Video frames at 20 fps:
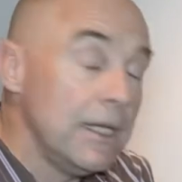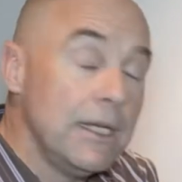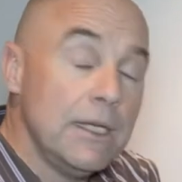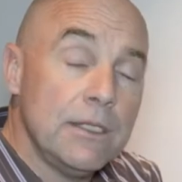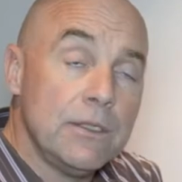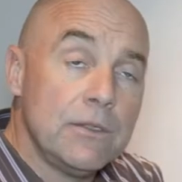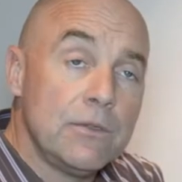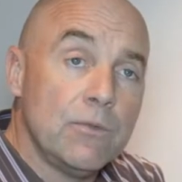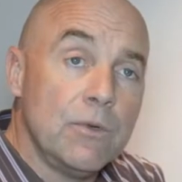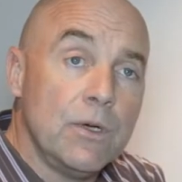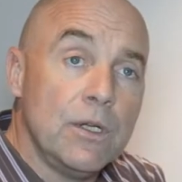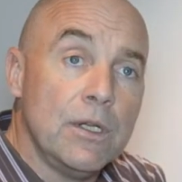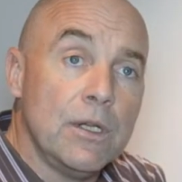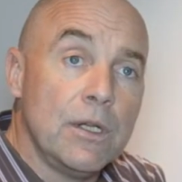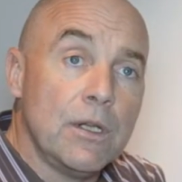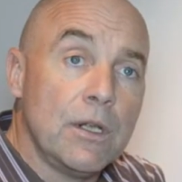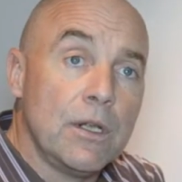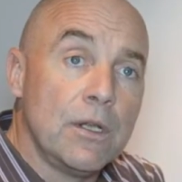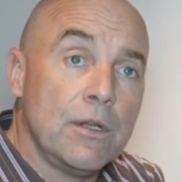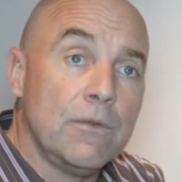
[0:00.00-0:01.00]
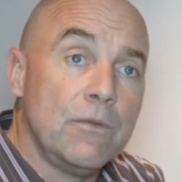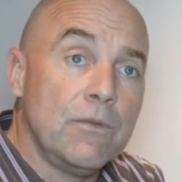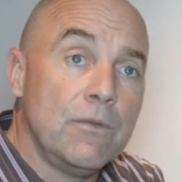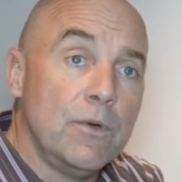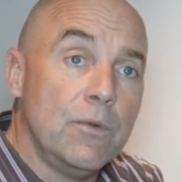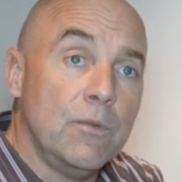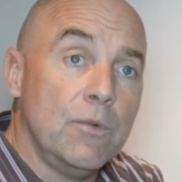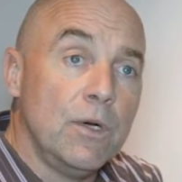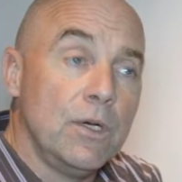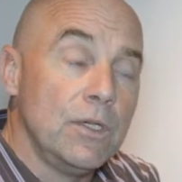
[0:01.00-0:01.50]
has won a lot of
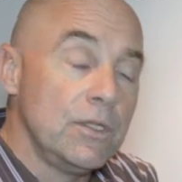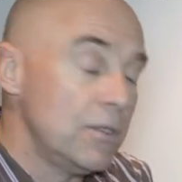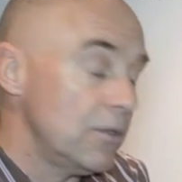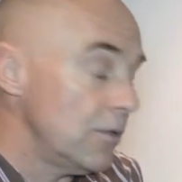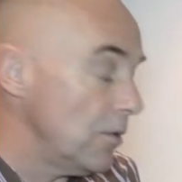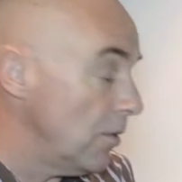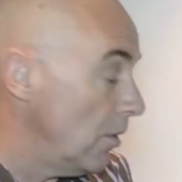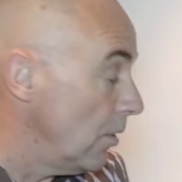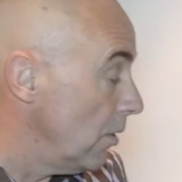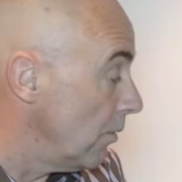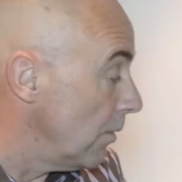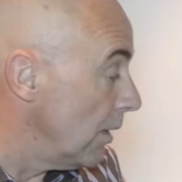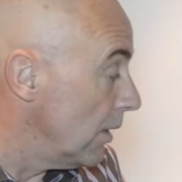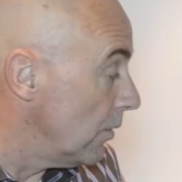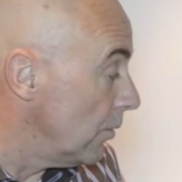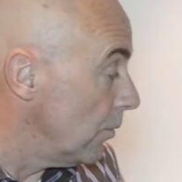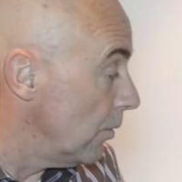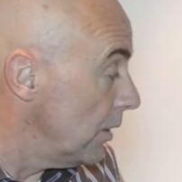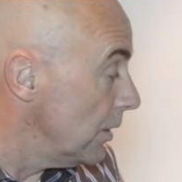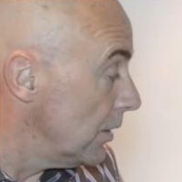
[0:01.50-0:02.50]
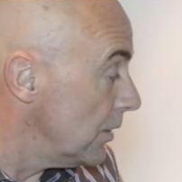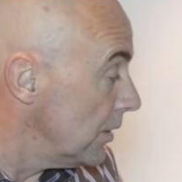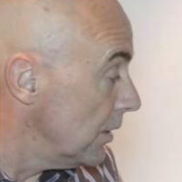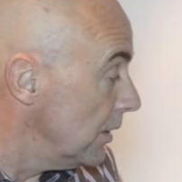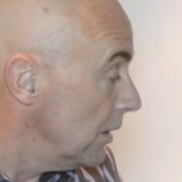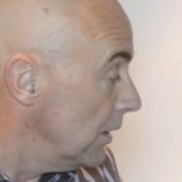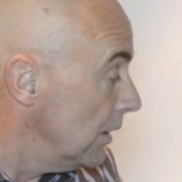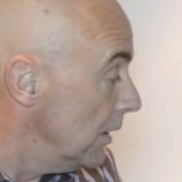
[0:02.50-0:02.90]
awards all around the world.